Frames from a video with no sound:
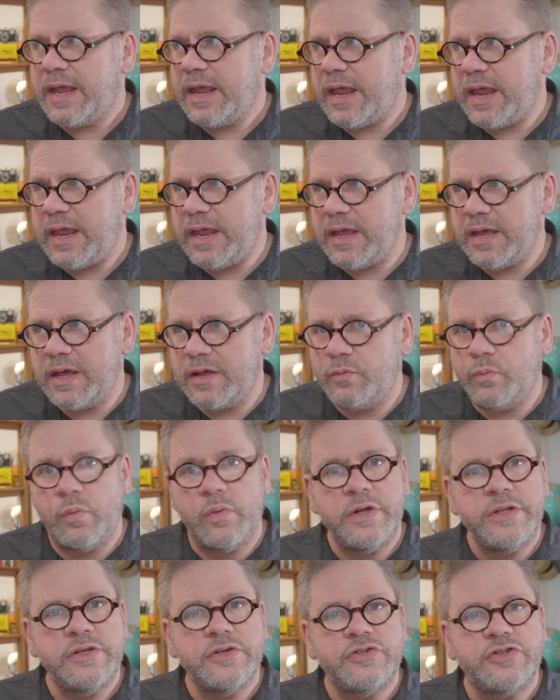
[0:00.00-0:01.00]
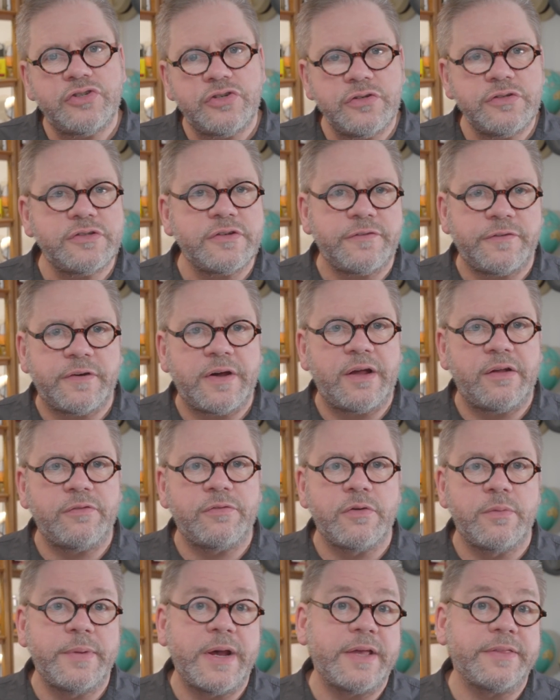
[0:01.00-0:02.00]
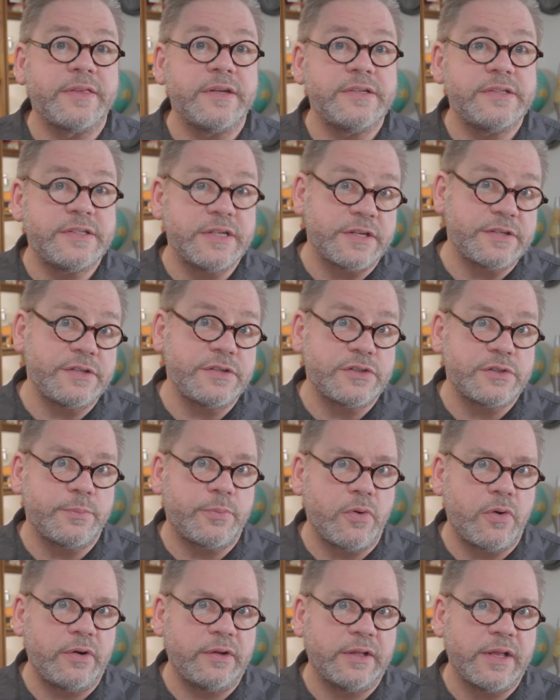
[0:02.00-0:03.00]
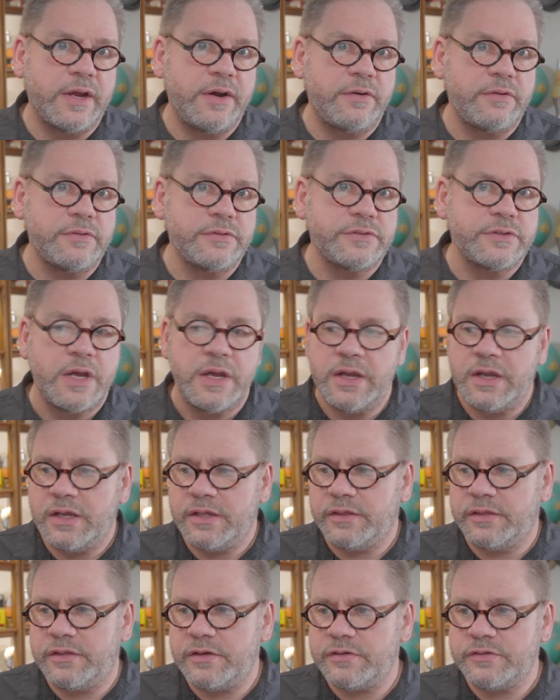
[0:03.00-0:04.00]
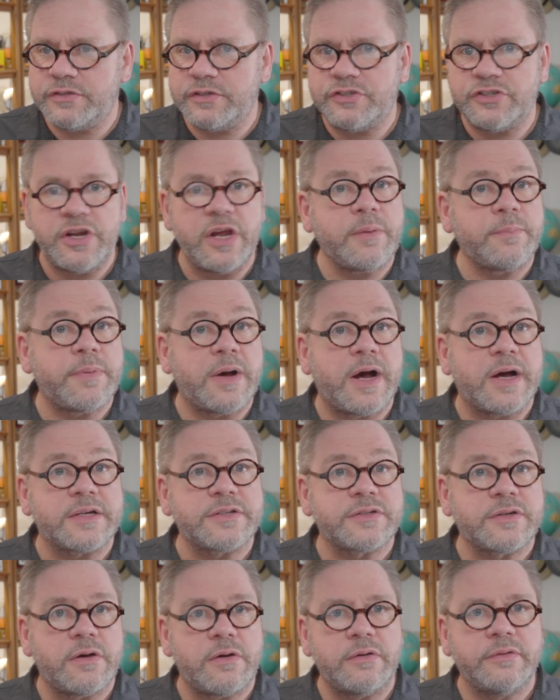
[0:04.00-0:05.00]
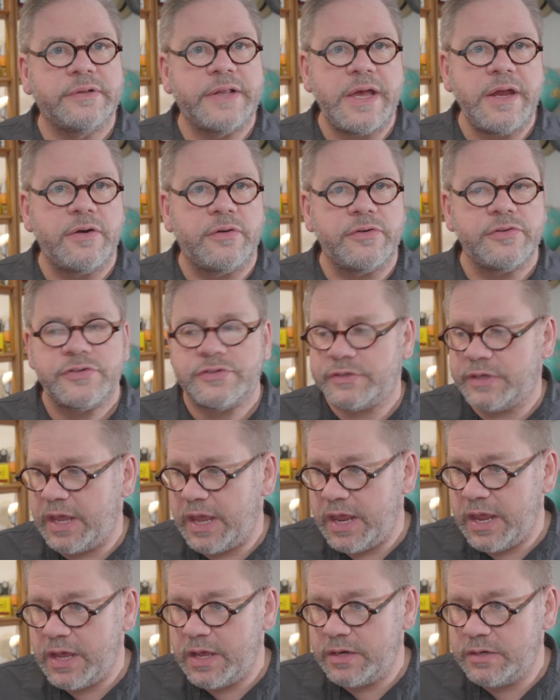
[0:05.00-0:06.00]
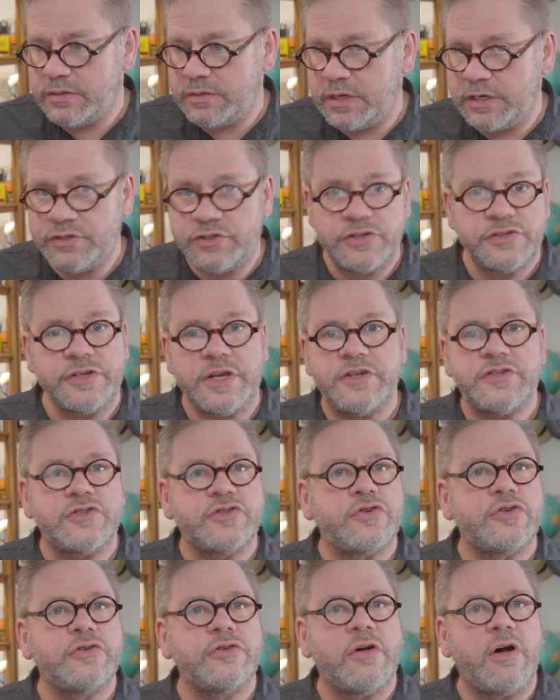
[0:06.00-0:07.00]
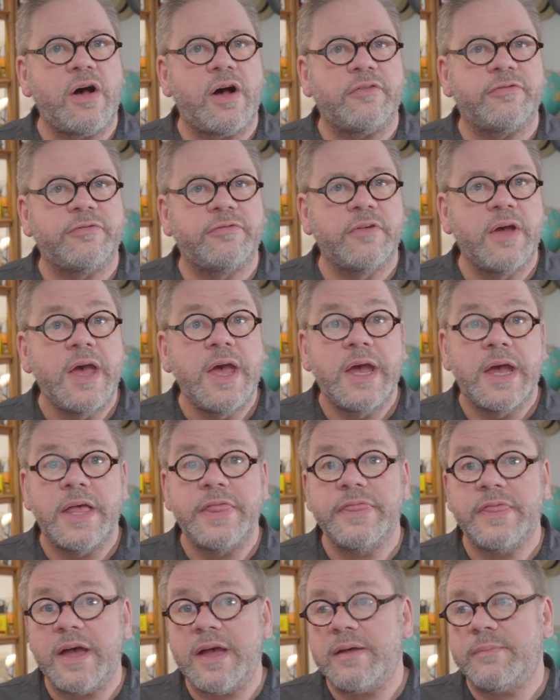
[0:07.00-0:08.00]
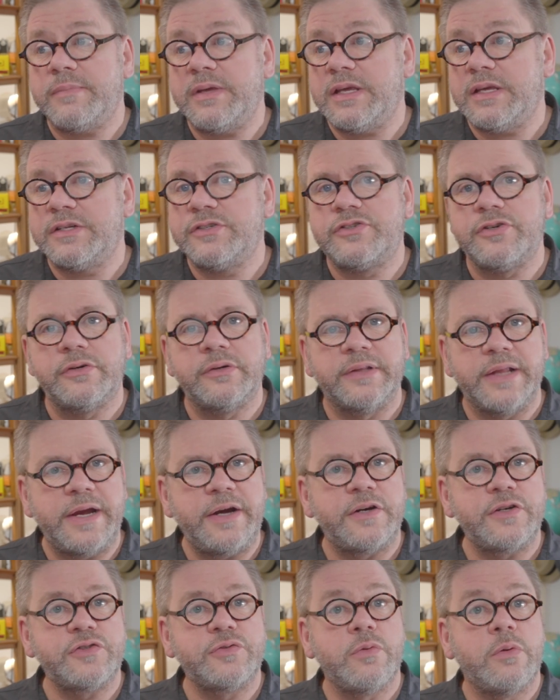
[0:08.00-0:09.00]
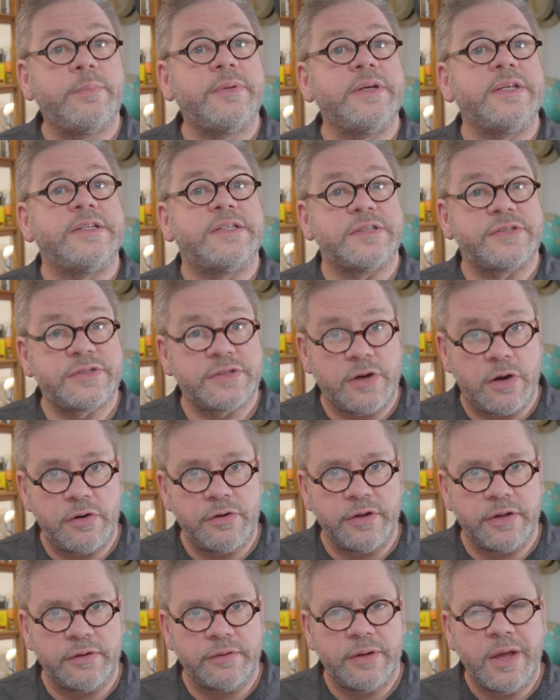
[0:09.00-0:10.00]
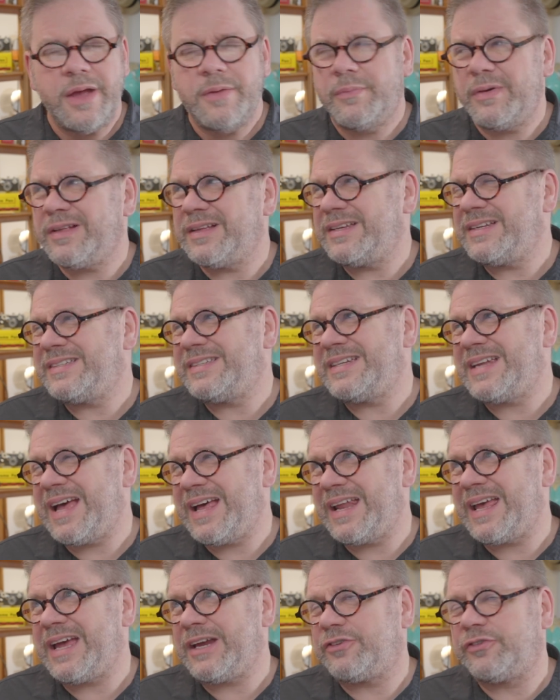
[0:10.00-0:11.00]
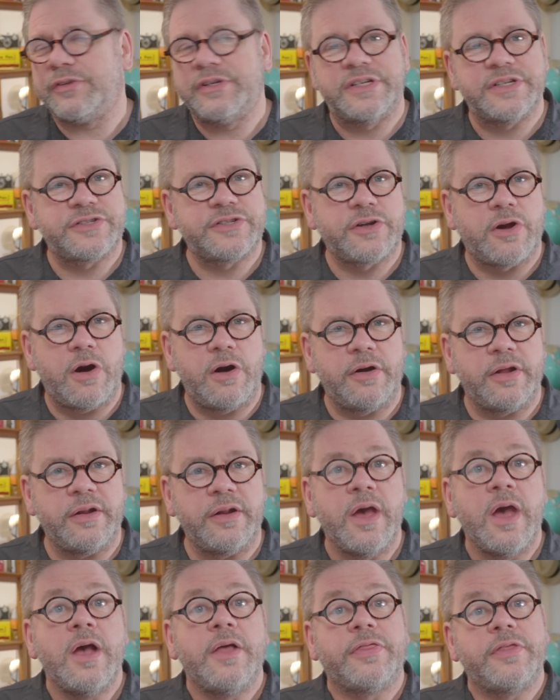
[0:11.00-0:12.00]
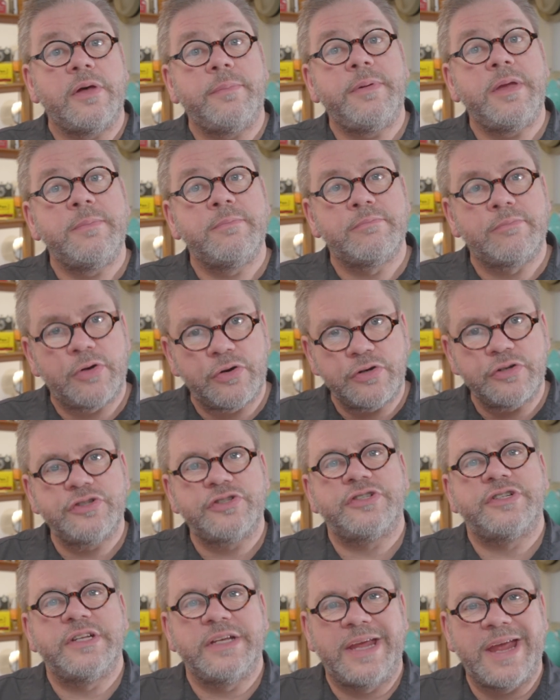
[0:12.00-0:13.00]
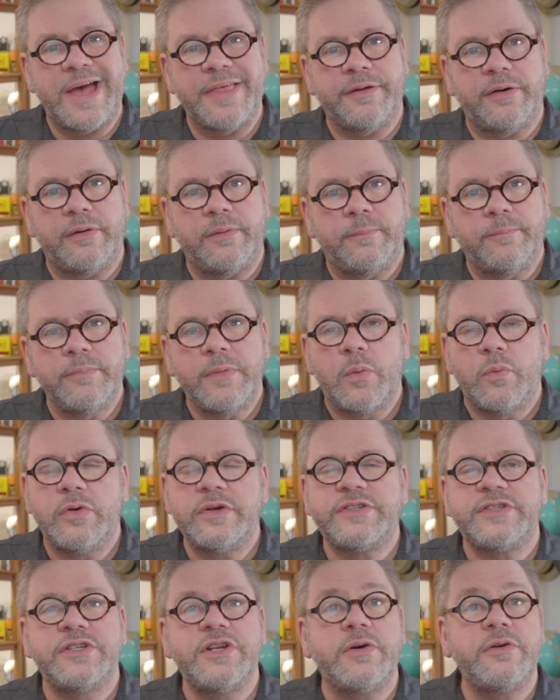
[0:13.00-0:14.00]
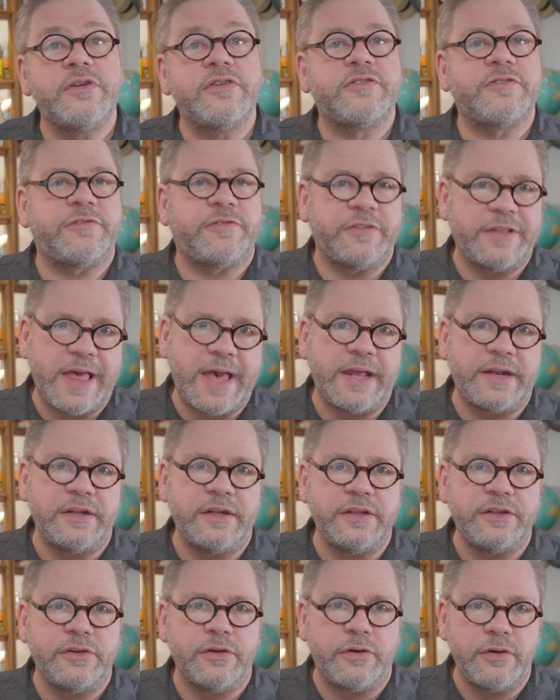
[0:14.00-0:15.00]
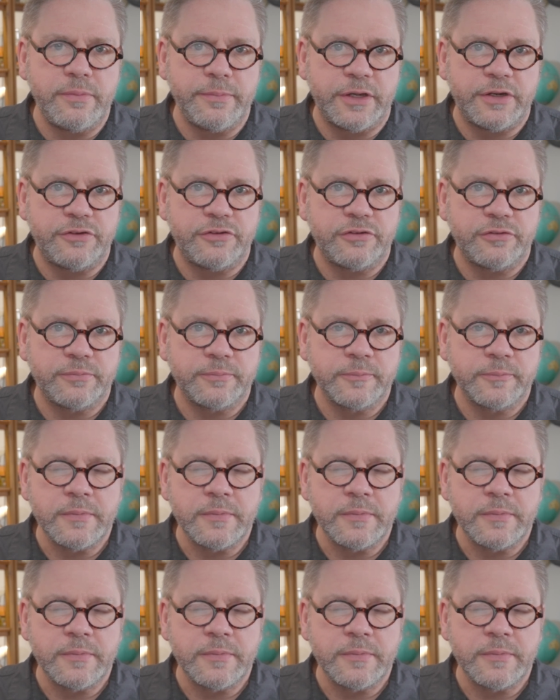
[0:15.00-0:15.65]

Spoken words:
And when you choose a file format that doesn't support layers, there's a checkbox called Layers, and it just gets turned off. And that means your layers will be discarded. Well, it's not actually discarded. They'll be merged together, what's known as flattening your image.